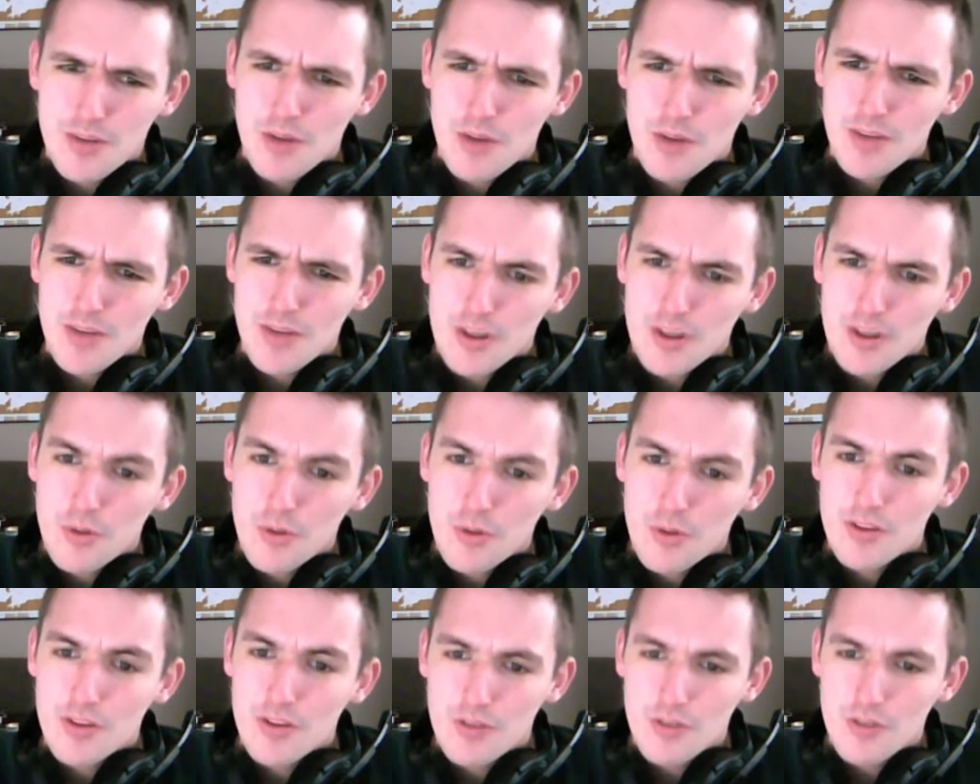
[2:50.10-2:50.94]
going
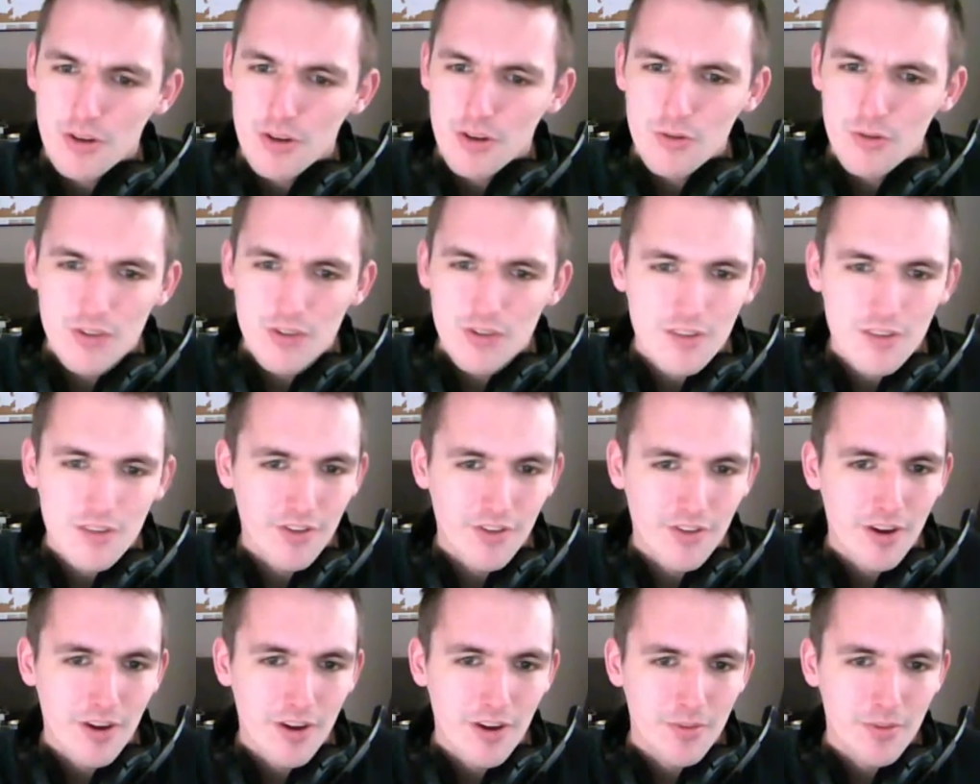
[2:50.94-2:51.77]
to use the
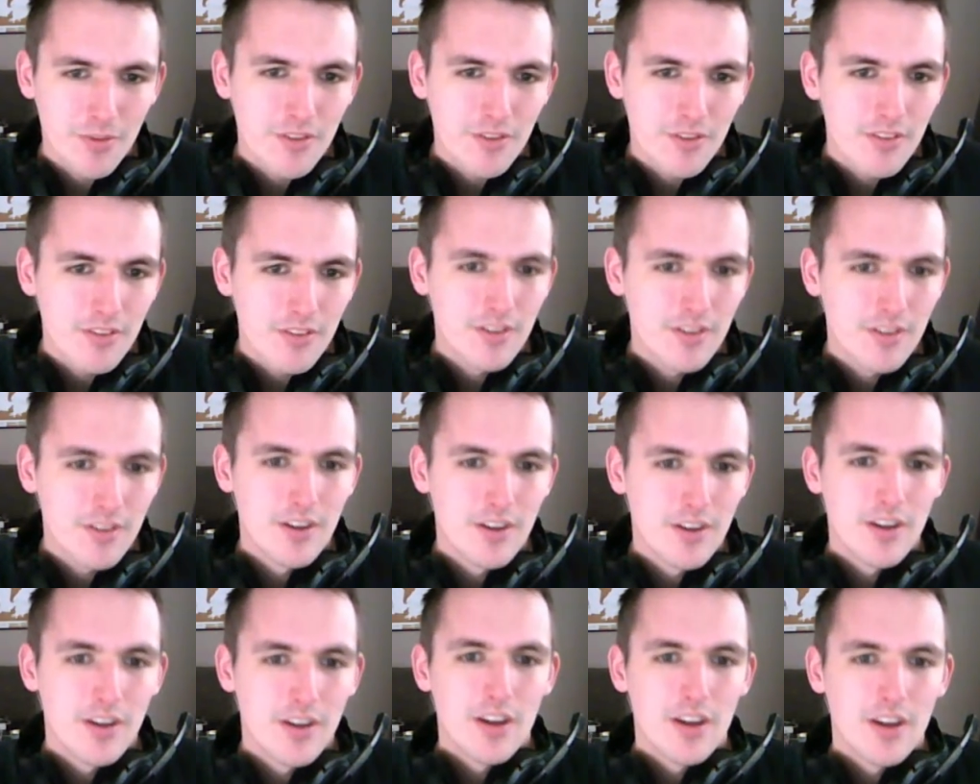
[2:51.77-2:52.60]
environment,
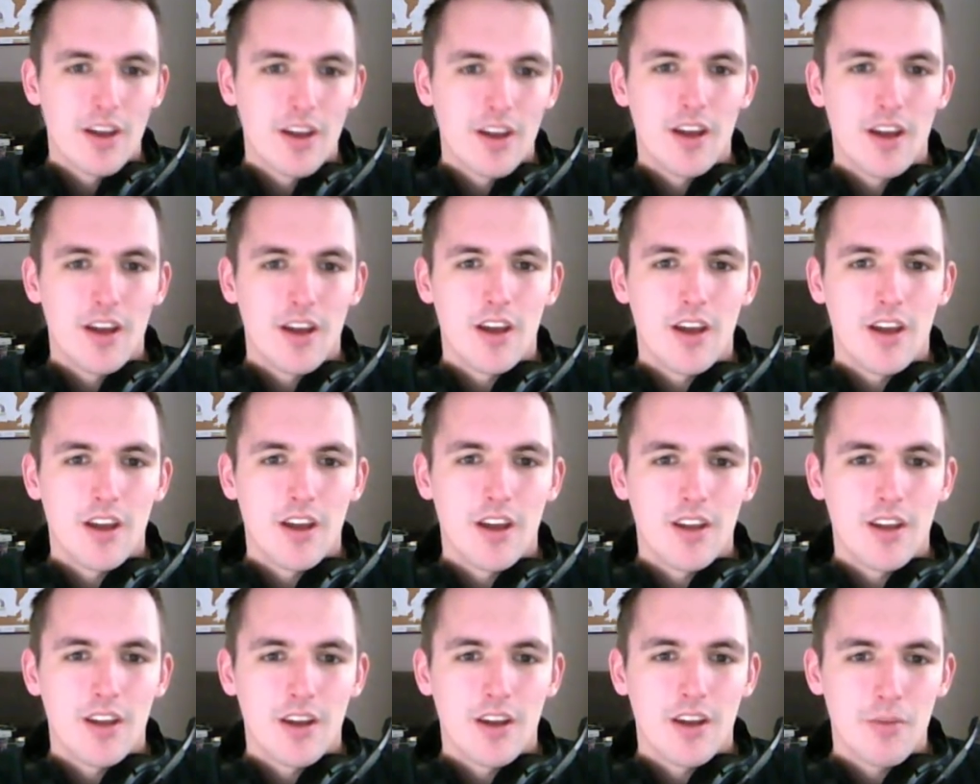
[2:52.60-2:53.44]

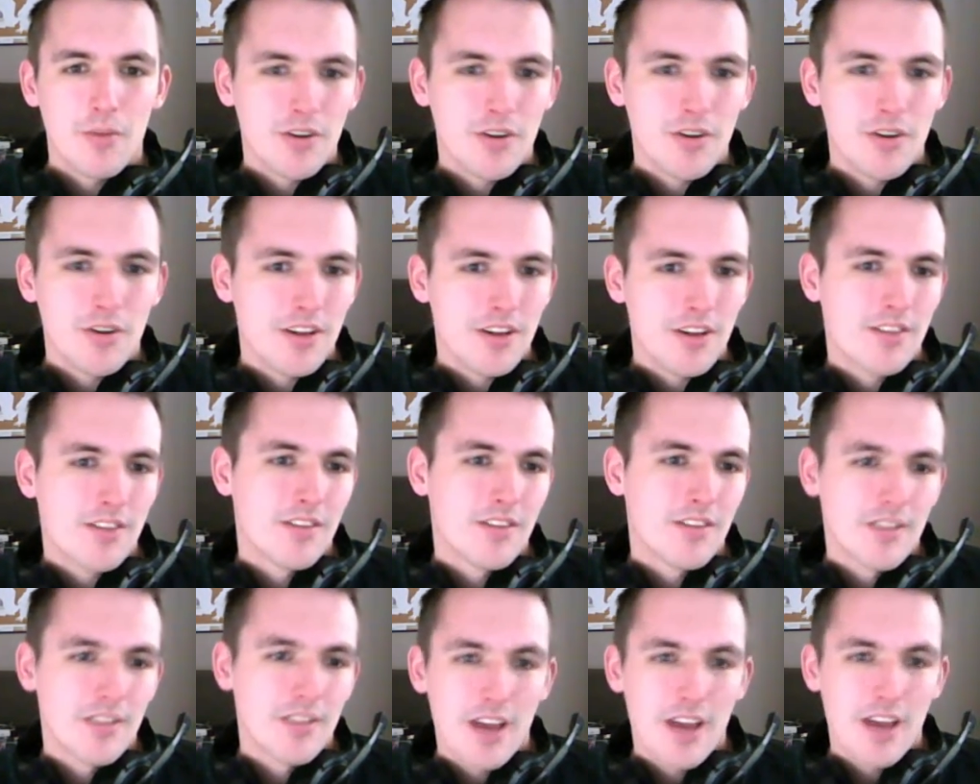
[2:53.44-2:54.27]
and how am I gonna get
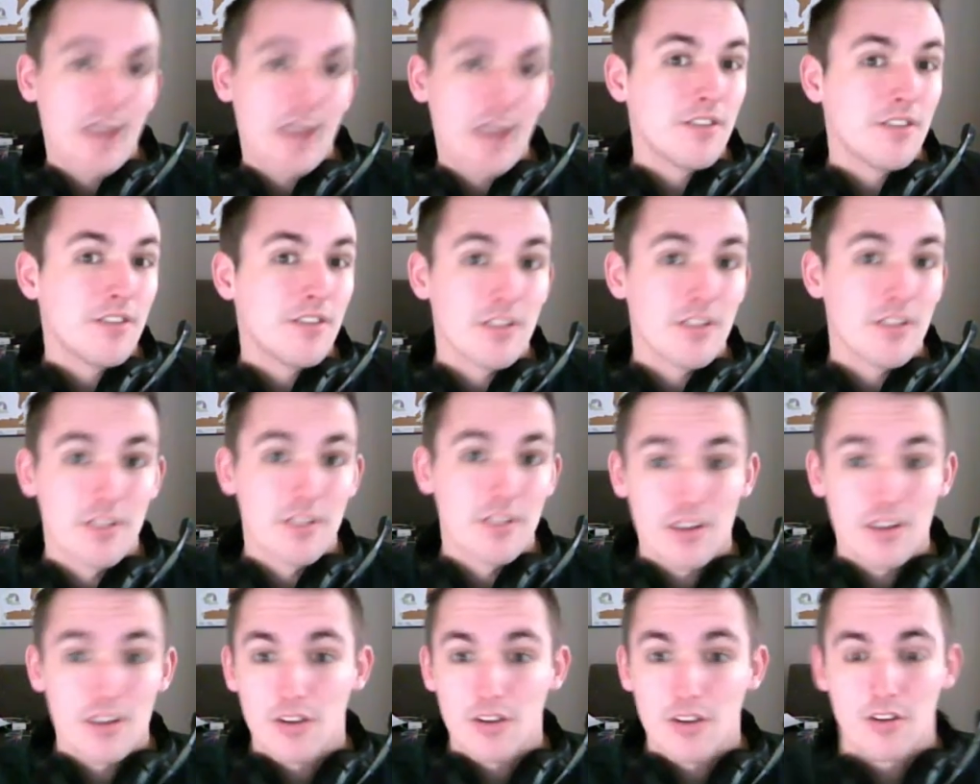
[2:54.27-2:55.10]
assets
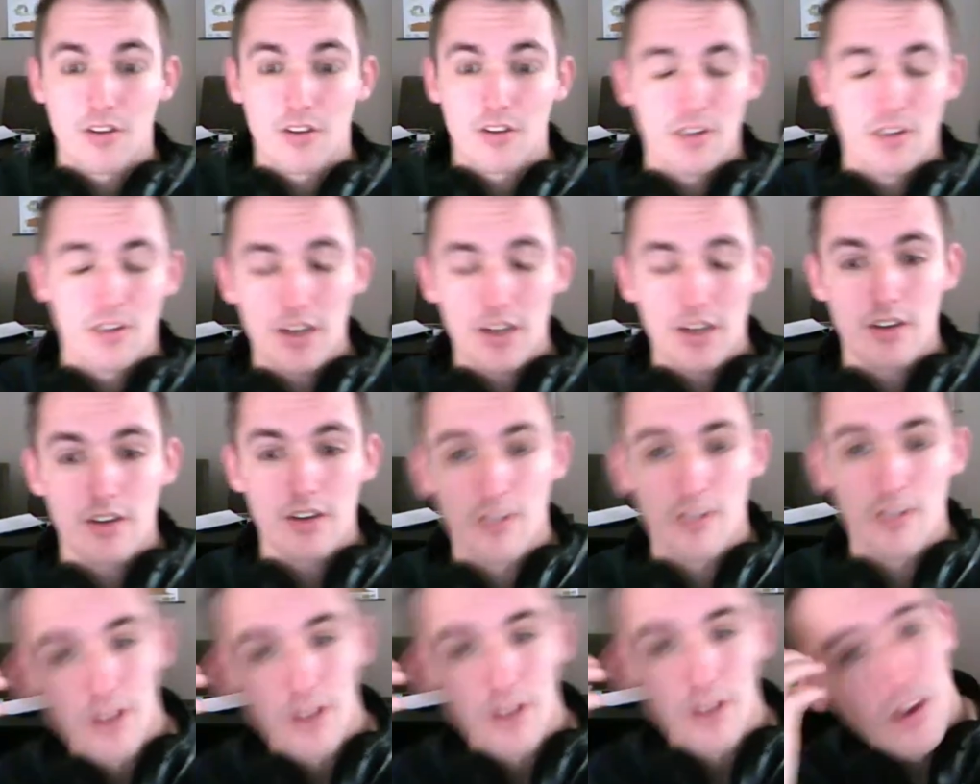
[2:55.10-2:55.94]
that are needed
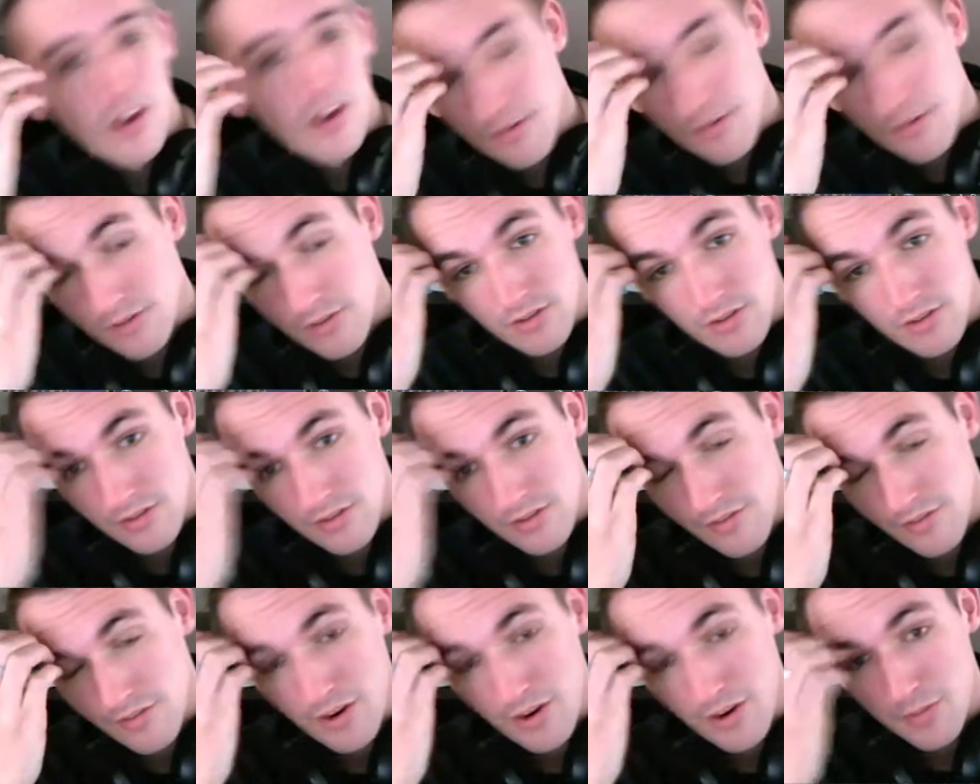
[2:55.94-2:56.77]
for such an
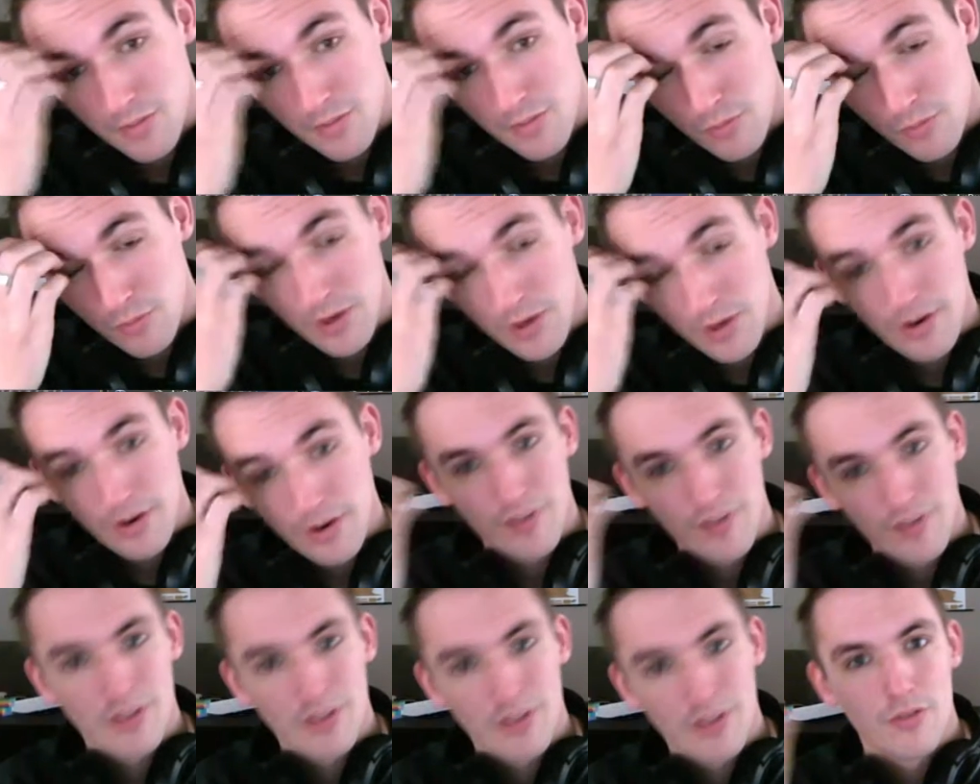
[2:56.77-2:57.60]
environment without
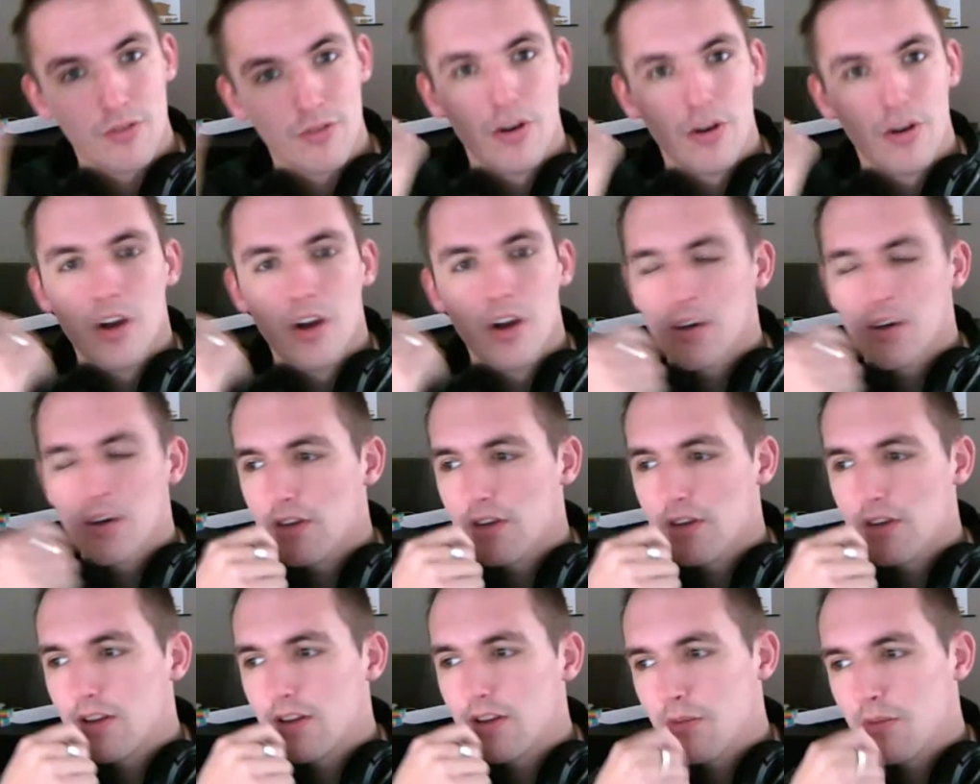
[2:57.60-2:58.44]
having to
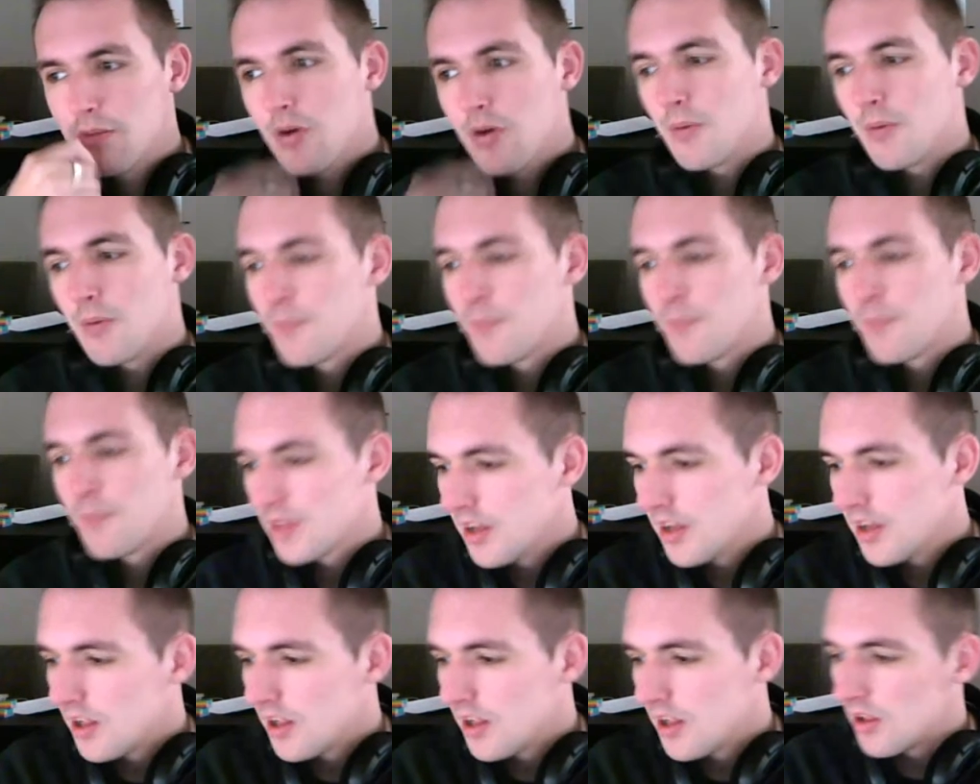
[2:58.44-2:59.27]
create them all?
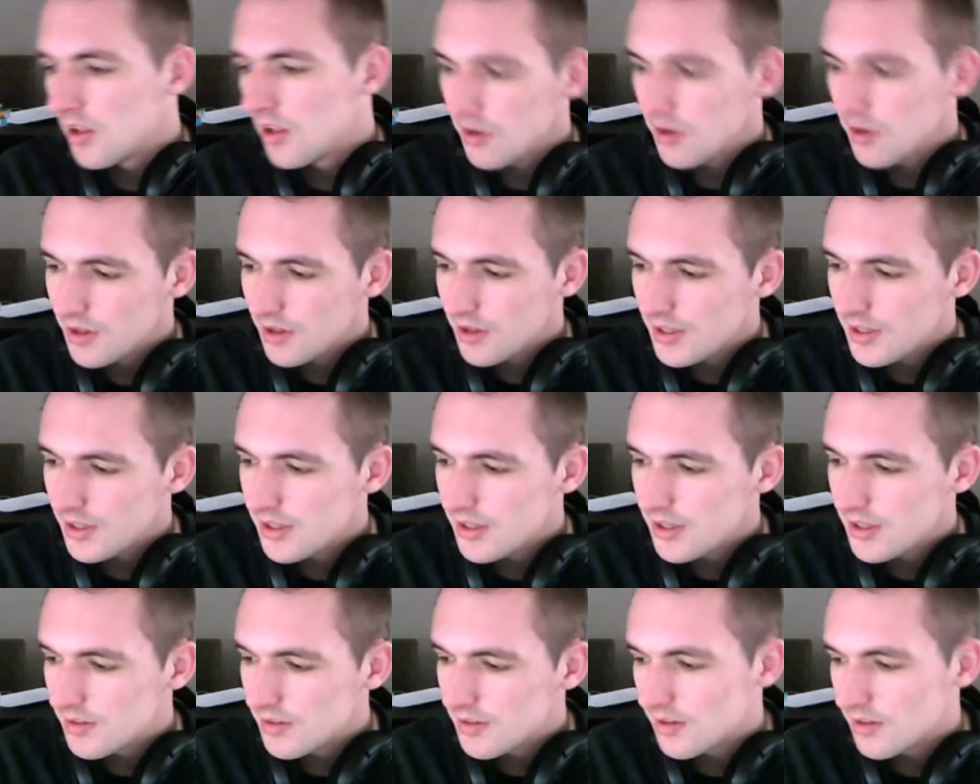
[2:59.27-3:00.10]
Luckily,
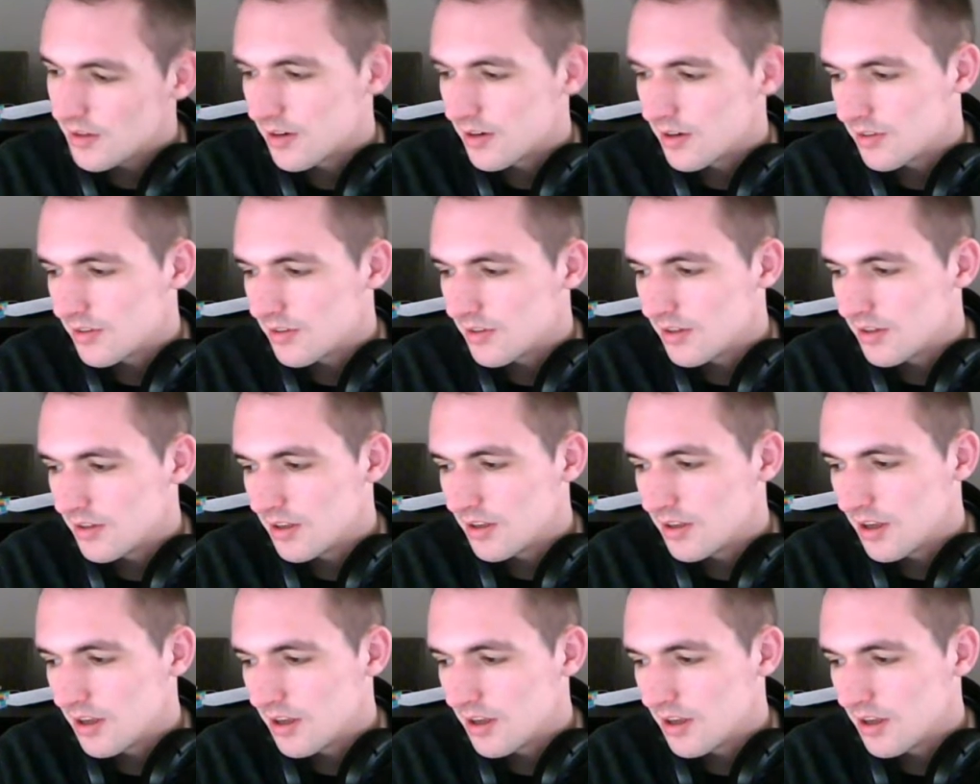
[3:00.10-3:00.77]
there is the